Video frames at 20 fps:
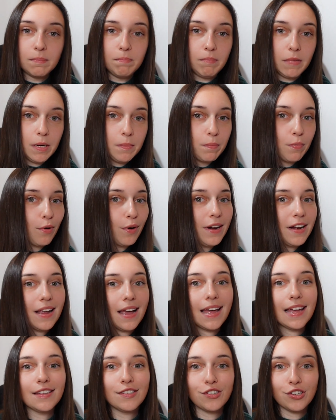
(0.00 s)
midpoint
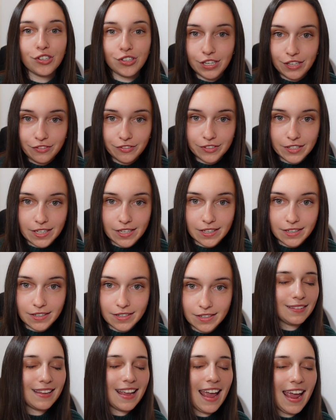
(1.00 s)
has shifted.
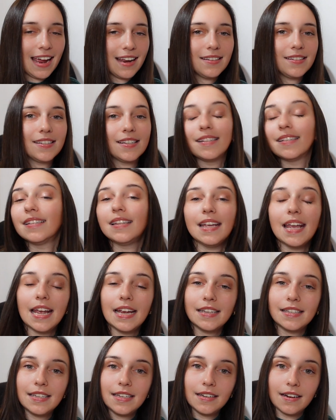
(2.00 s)
And since the
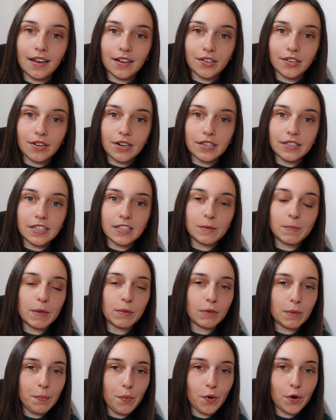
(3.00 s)
1800s, it's been
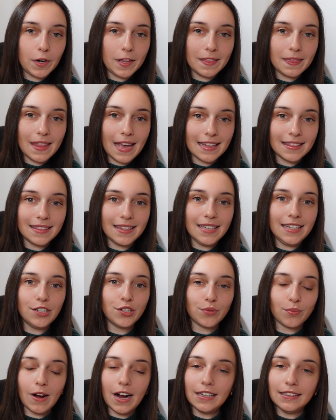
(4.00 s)
reported that the
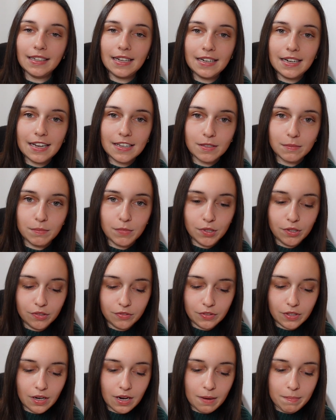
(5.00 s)
dry line has
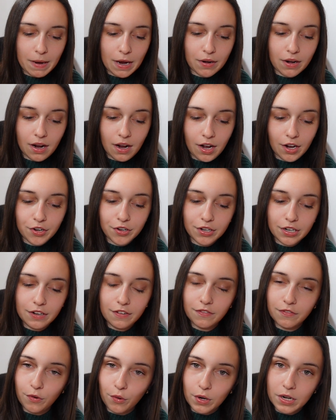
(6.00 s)
moved about
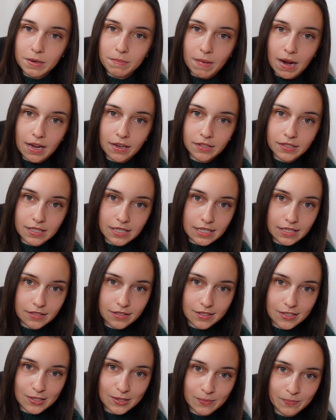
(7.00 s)
140 miles
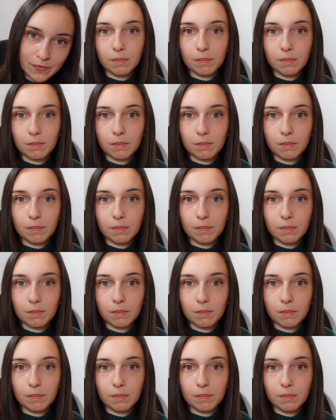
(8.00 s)
east.